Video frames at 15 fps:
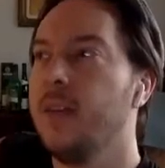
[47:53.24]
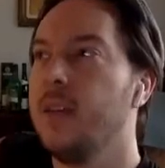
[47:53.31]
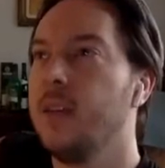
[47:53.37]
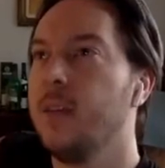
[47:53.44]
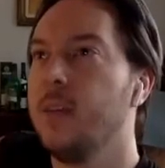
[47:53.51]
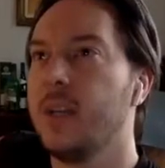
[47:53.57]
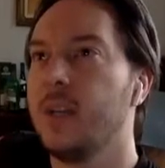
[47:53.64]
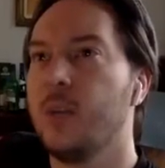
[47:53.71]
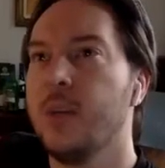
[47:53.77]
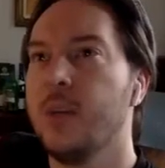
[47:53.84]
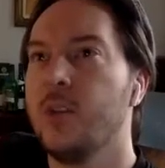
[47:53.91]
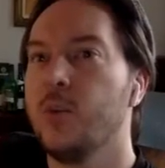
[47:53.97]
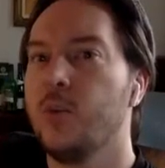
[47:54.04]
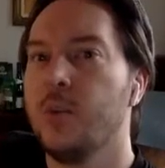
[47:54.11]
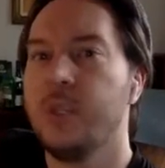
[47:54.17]
think the best way
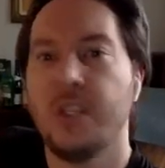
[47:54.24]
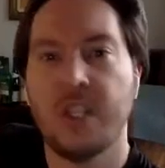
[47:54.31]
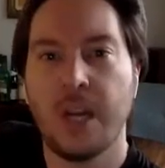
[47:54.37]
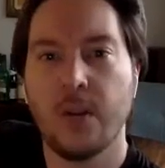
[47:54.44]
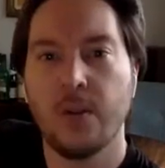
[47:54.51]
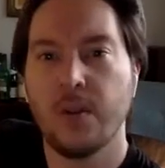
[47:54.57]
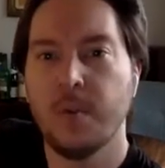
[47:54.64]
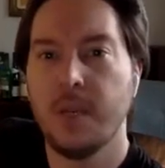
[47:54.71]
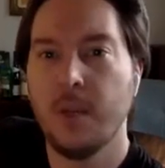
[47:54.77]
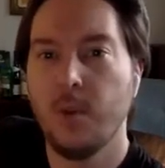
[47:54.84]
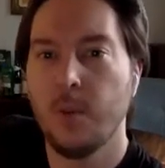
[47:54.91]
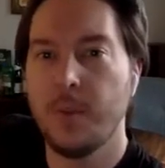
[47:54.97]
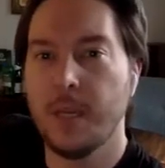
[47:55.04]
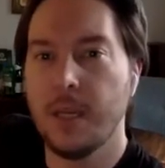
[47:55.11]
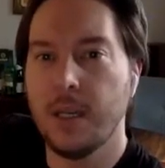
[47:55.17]
to reach out to me
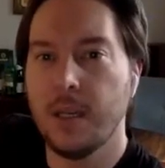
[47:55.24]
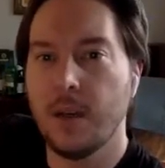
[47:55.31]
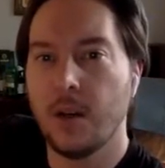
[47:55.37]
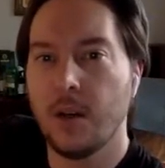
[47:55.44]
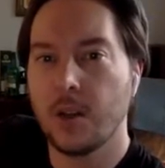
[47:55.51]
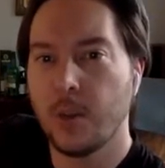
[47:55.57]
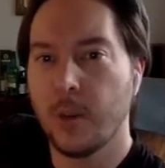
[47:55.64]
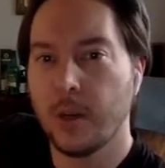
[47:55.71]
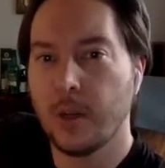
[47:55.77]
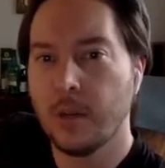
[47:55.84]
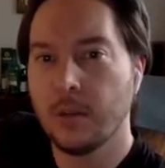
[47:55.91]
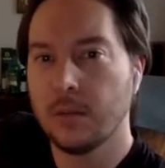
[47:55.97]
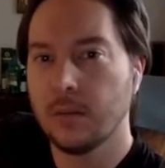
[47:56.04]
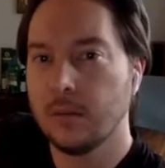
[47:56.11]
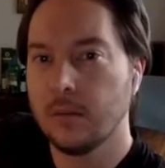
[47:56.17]
would be on Twitter,